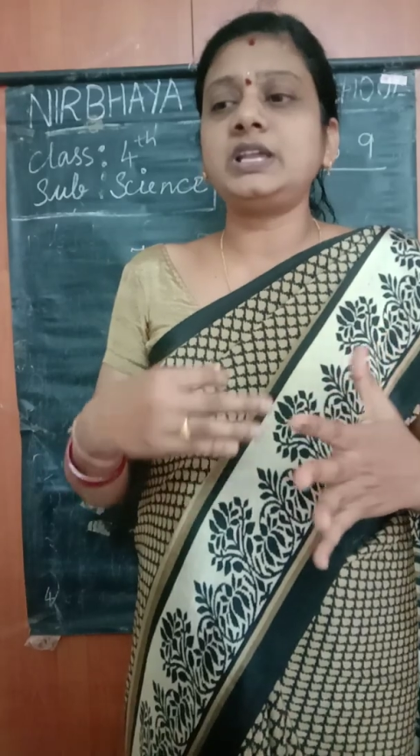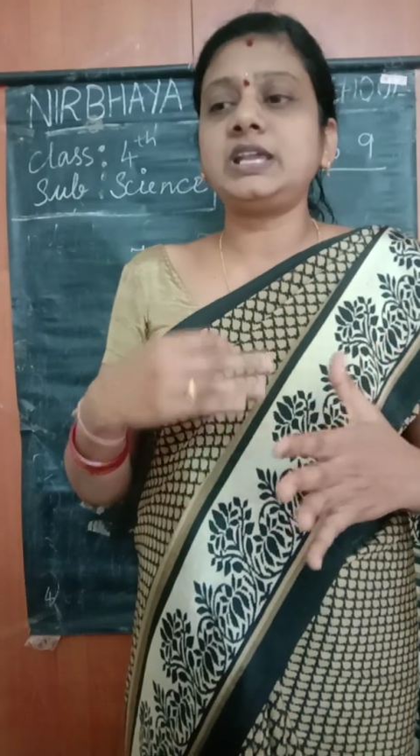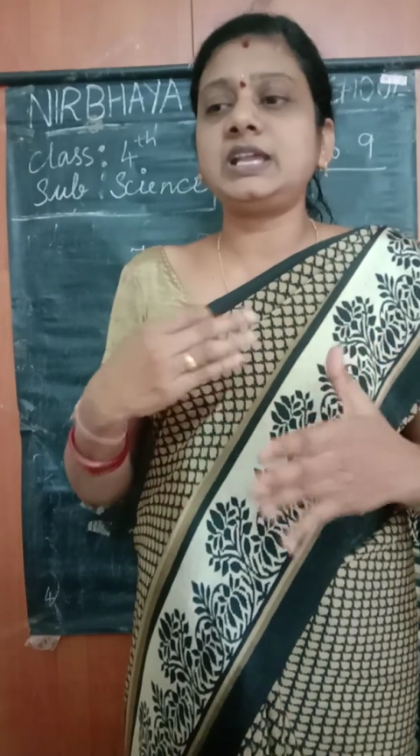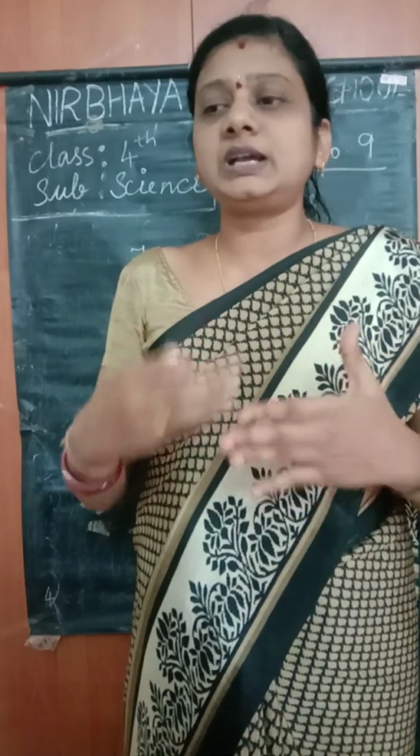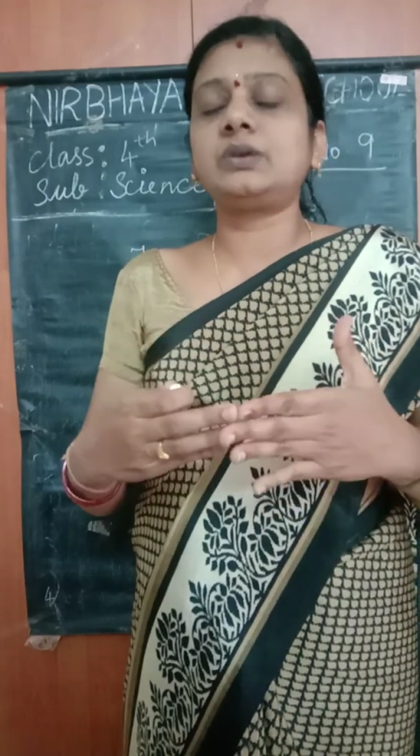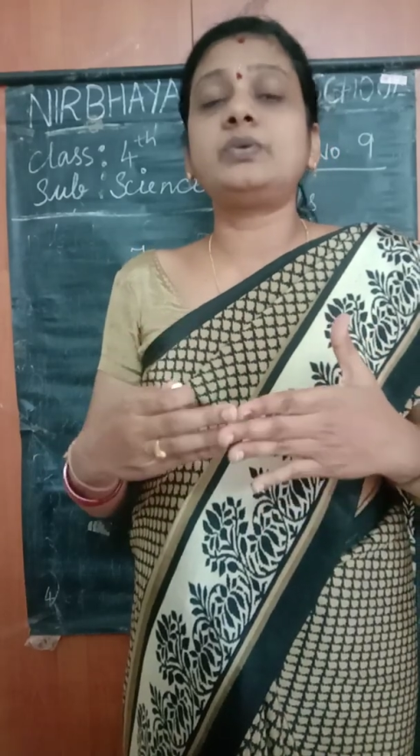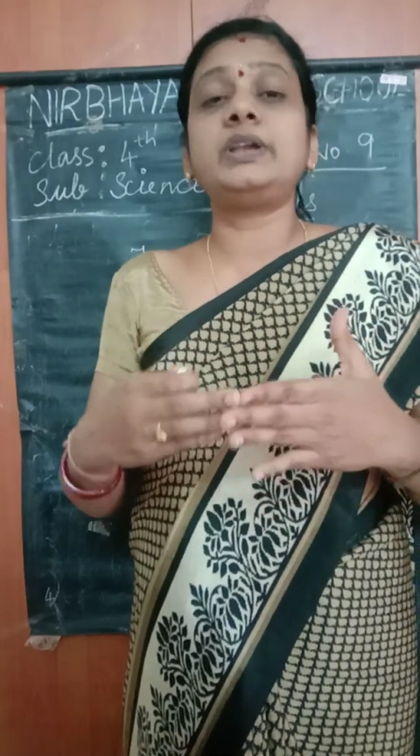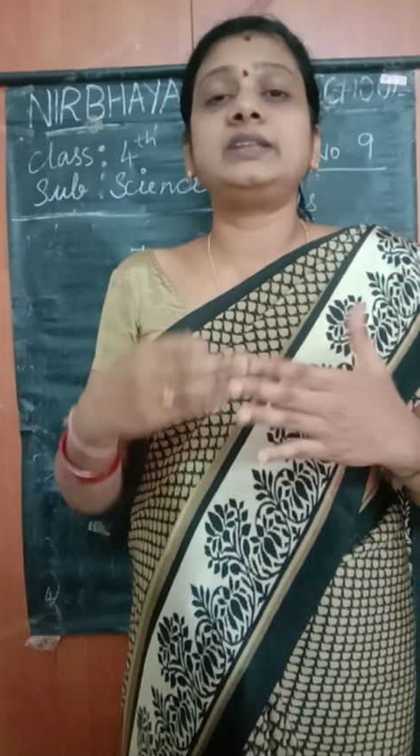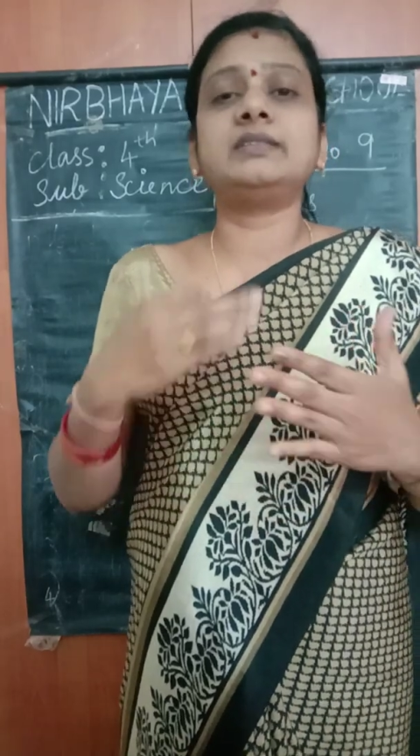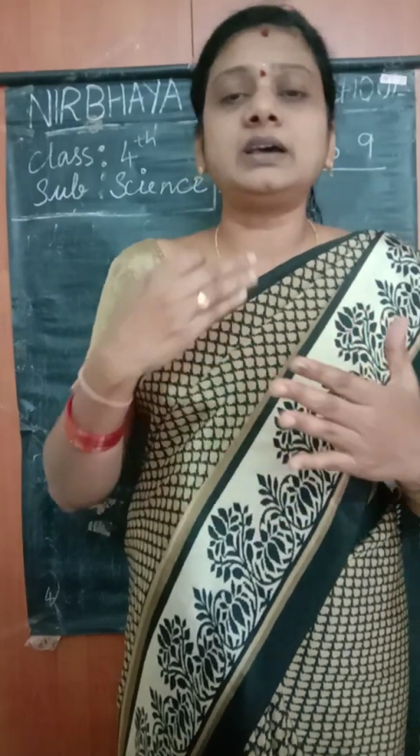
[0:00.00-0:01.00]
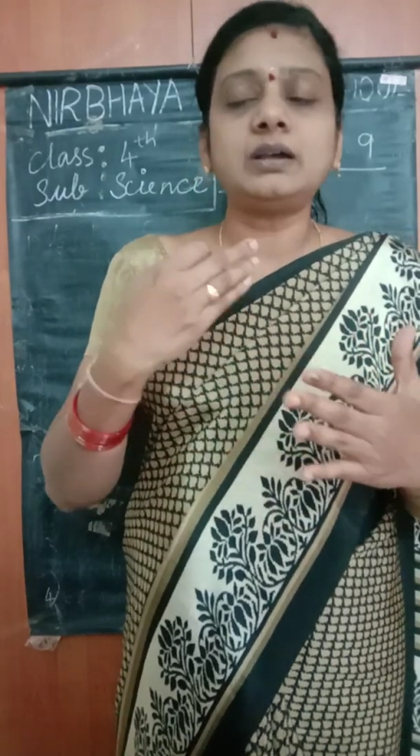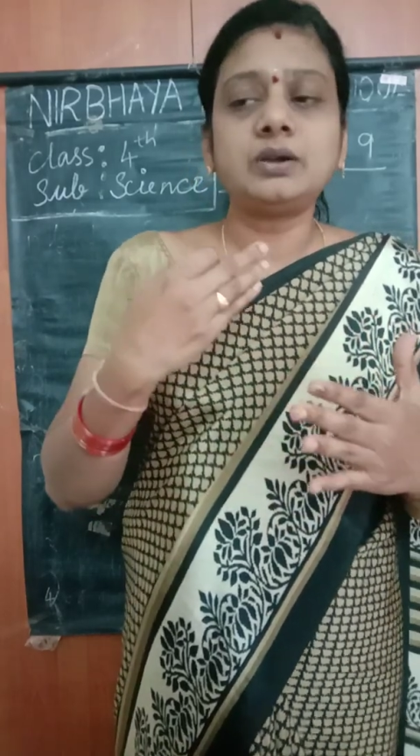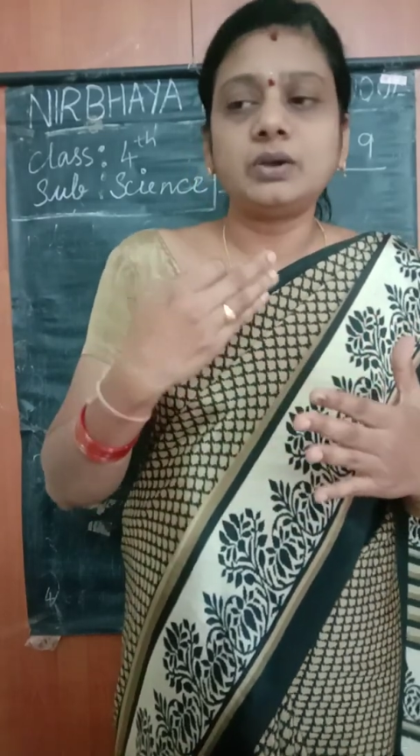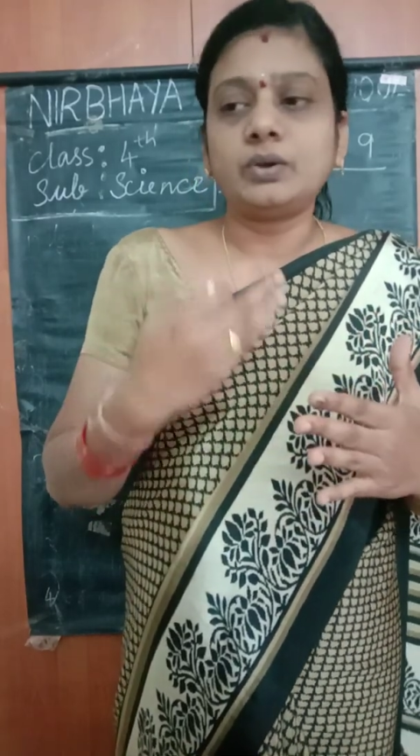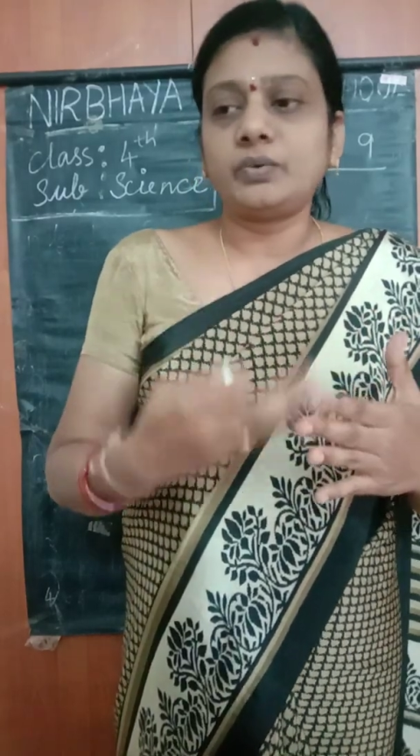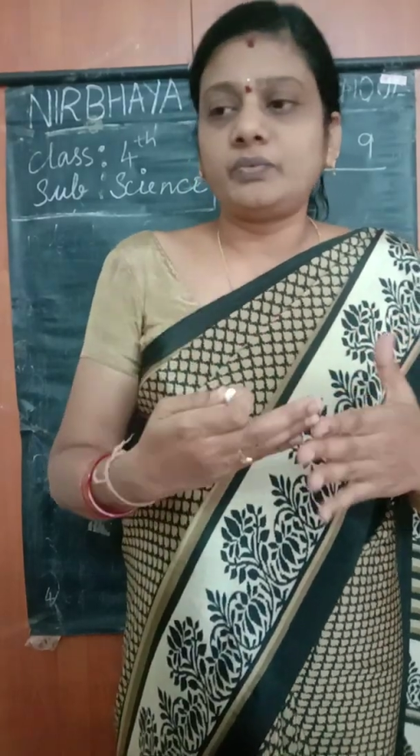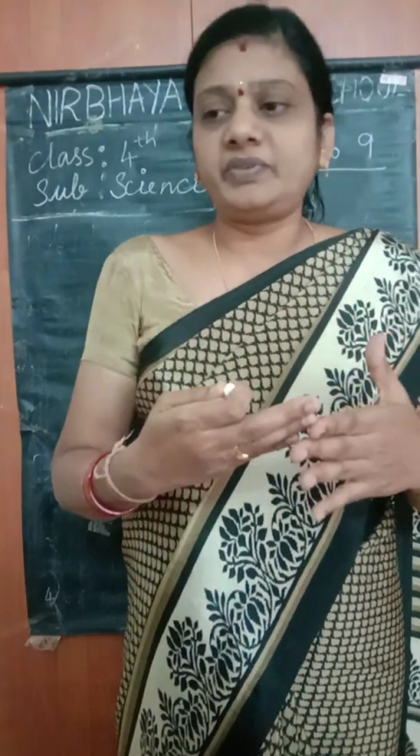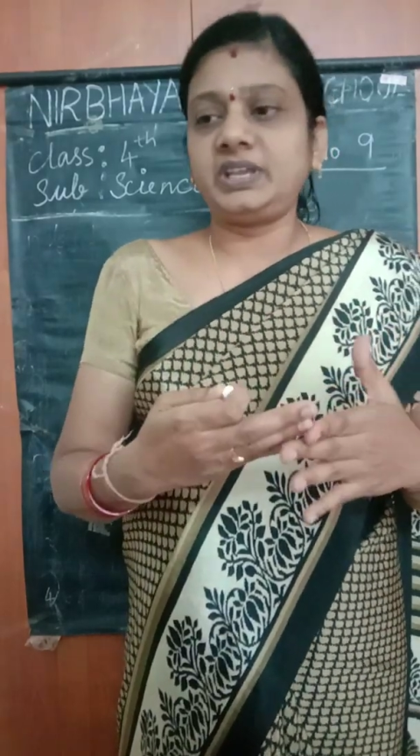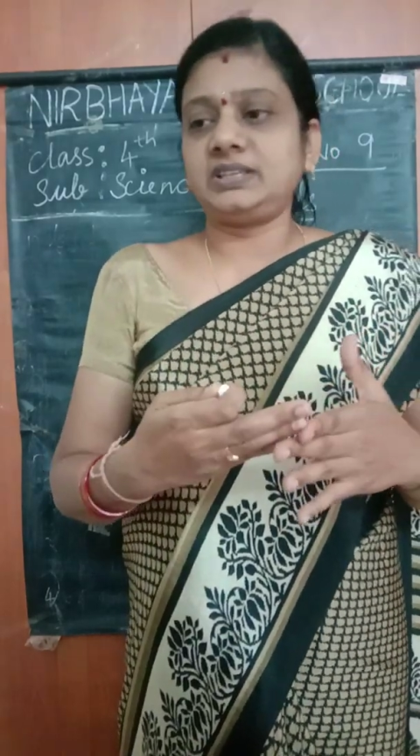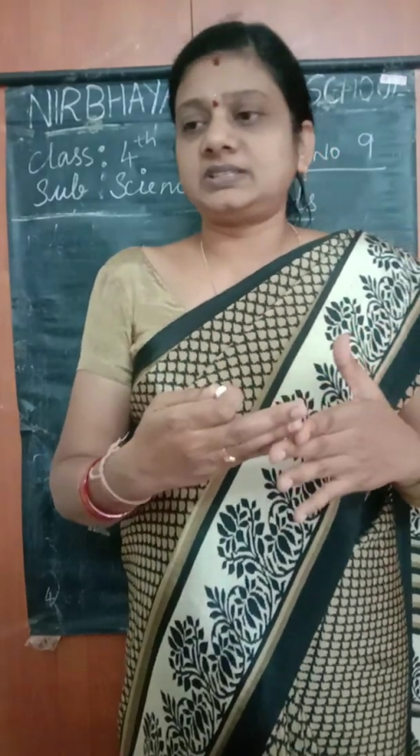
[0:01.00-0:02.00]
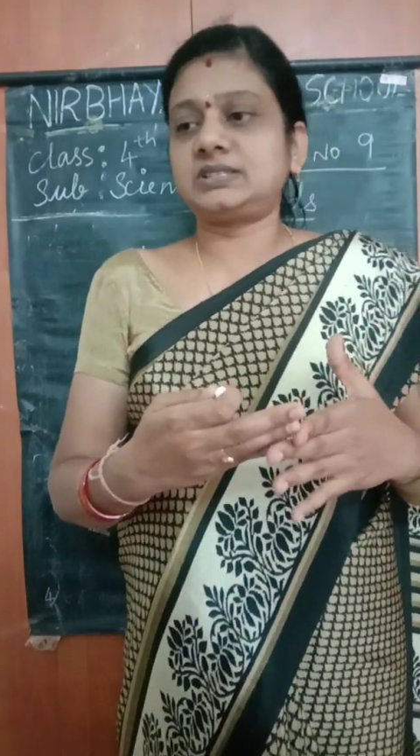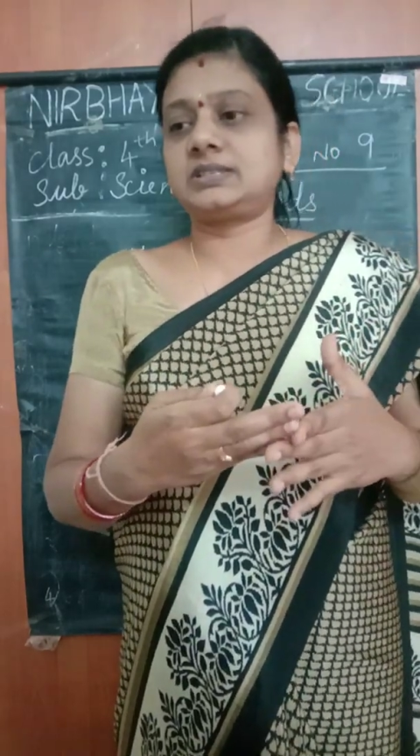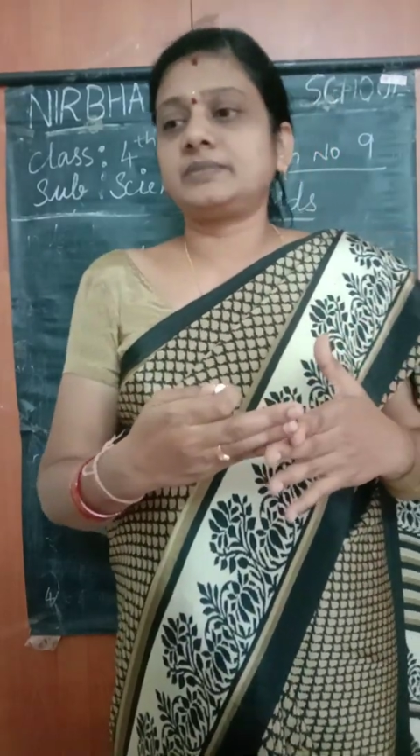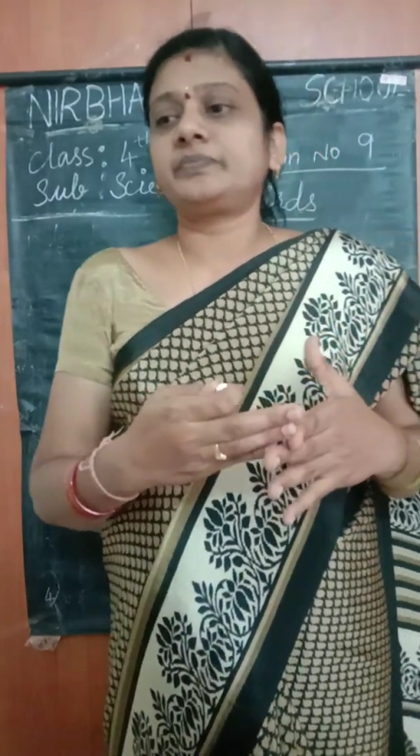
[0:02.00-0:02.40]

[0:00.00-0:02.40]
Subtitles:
including the wings